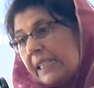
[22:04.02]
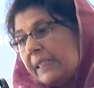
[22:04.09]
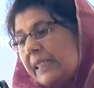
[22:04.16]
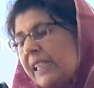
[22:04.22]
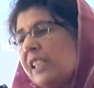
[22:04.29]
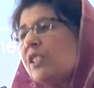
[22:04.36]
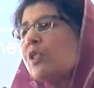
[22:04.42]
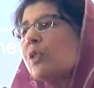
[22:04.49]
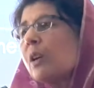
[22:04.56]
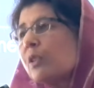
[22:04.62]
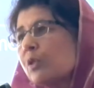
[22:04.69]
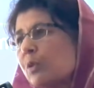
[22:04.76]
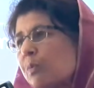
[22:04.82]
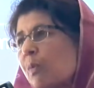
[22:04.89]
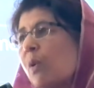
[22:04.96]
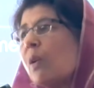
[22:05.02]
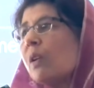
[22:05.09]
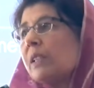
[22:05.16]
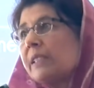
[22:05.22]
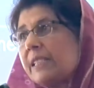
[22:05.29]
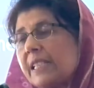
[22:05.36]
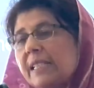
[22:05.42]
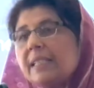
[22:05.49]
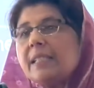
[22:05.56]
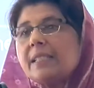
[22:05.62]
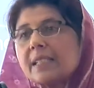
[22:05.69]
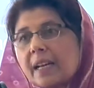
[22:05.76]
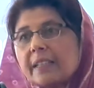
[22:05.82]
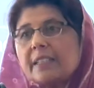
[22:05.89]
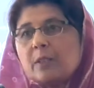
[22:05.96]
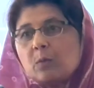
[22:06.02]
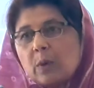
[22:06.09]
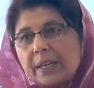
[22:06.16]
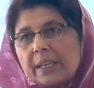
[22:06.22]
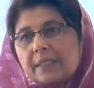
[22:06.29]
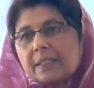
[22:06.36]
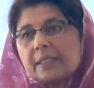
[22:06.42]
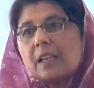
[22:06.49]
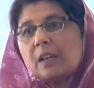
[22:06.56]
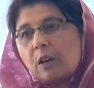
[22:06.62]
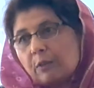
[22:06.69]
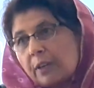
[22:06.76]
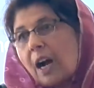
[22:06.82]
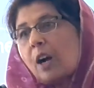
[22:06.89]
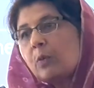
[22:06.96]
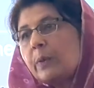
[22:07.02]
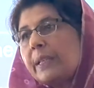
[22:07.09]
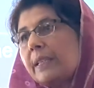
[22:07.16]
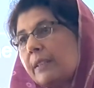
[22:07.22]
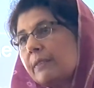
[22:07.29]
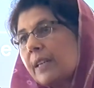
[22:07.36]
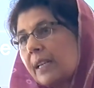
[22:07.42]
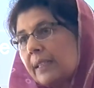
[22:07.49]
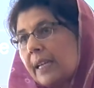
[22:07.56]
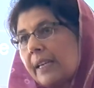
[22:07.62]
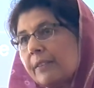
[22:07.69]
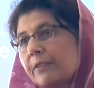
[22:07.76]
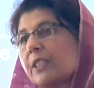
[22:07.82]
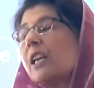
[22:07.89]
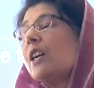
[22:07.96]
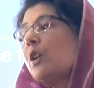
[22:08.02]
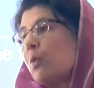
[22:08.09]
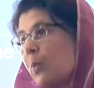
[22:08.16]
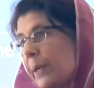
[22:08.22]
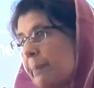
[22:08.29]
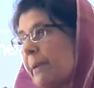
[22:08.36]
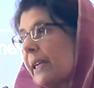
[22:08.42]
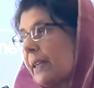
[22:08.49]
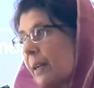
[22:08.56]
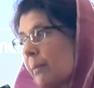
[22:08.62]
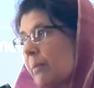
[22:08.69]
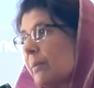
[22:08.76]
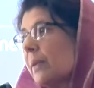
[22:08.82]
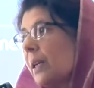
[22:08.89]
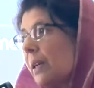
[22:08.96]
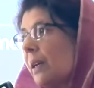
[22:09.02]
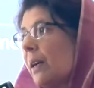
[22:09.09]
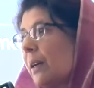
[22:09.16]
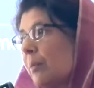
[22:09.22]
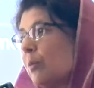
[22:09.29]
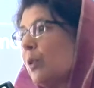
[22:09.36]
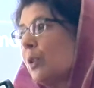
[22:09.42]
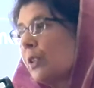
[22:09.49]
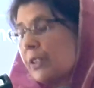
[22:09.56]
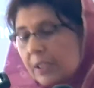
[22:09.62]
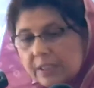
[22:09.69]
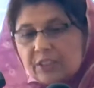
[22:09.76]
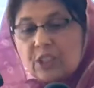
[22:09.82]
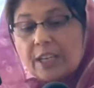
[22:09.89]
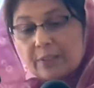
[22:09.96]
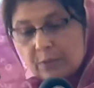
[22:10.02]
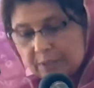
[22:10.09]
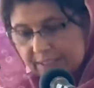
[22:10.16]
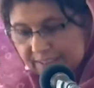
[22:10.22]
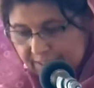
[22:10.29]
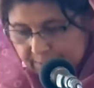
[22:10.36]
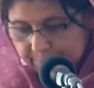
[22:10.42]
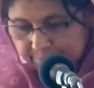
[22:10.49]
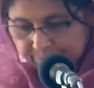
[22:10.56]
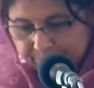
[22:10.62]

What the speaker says: in these small, teeny tiny ways of how we live our lives, we become more generous.